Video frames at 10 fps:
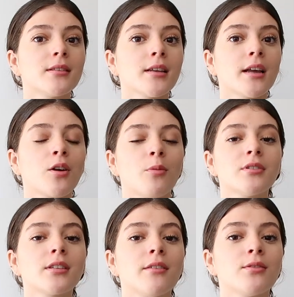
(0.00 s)
It's like
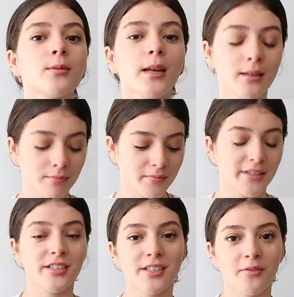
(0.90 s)
almost gives you like
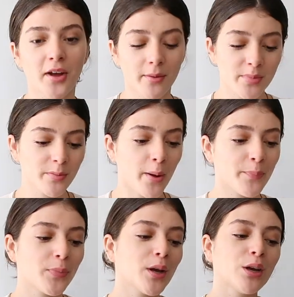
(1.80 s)
easy vibes,
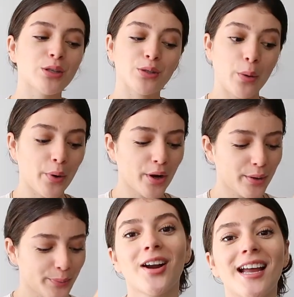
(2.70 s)
but so
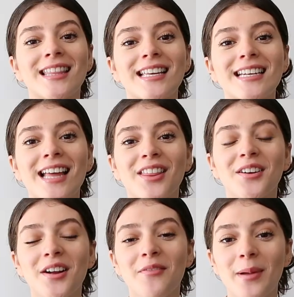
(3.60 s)
good. All right, and then
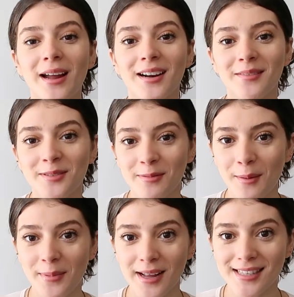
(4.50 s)
another pair of
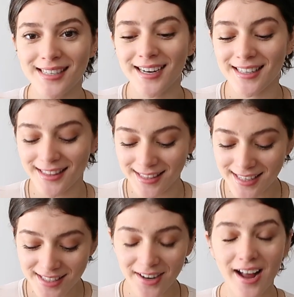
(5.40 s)
sweatpants here.
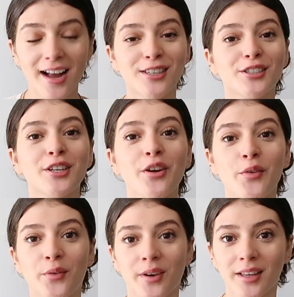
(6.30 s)
These are actually
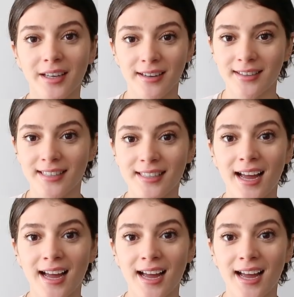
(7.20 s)
really good.